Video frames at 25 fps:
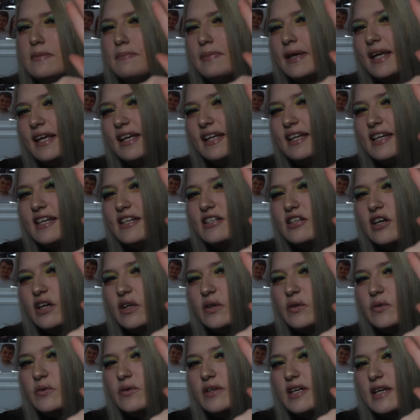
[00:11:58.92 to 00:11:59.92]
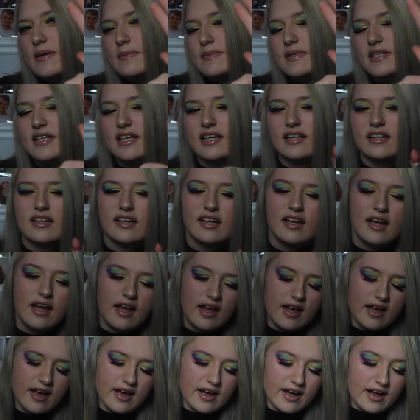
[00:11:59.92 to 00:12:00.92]
pinky toned lipstick,
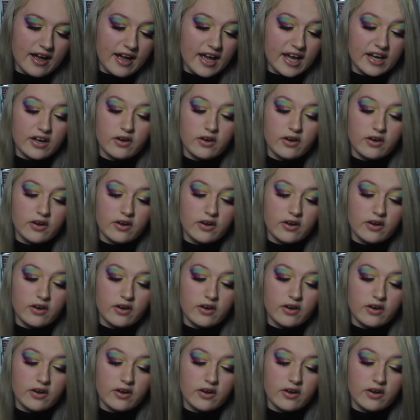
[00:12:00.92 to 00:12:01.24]
and